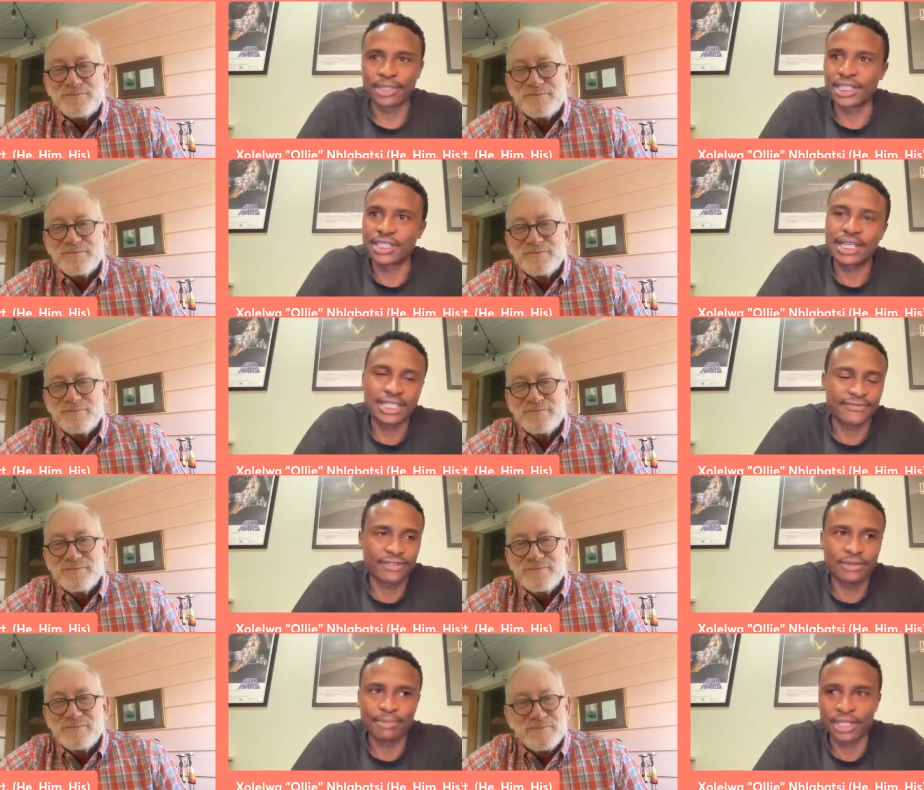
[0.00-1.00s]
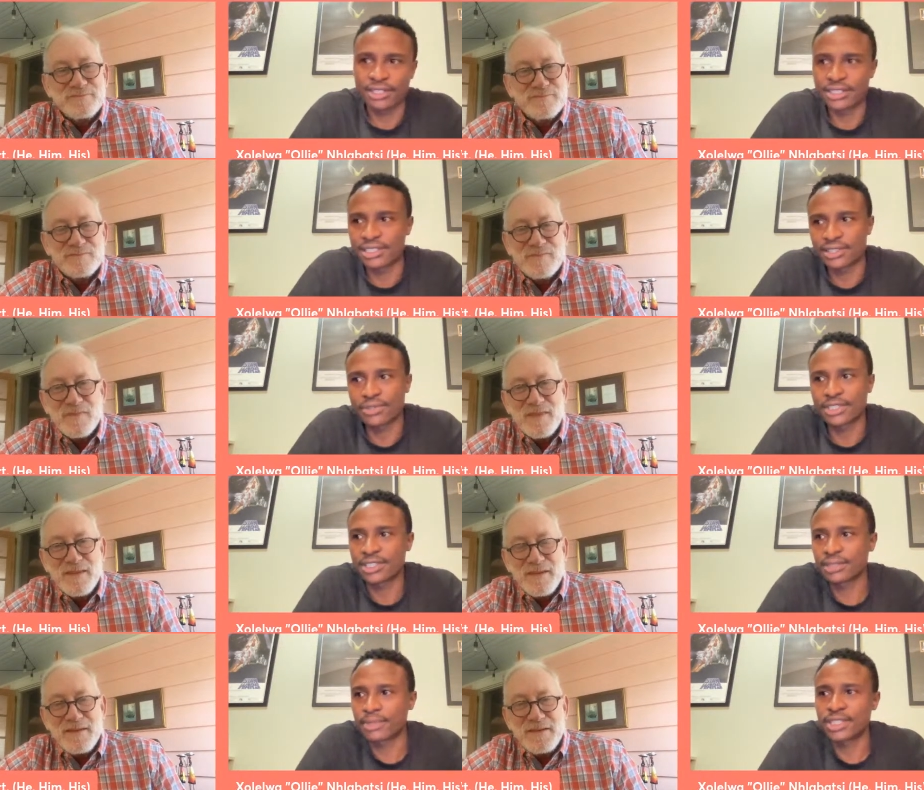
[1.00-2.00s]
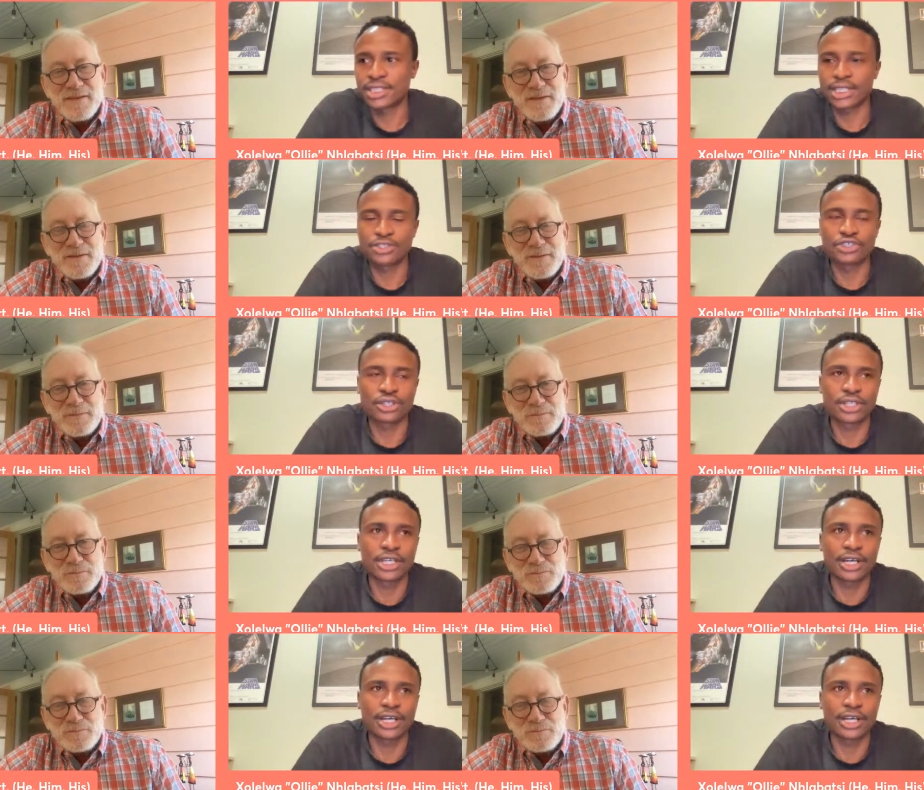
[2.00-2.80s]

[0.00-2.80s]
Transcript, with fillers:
Speaker 1: but then, yeah, it's a film about so it's, it's basically a journey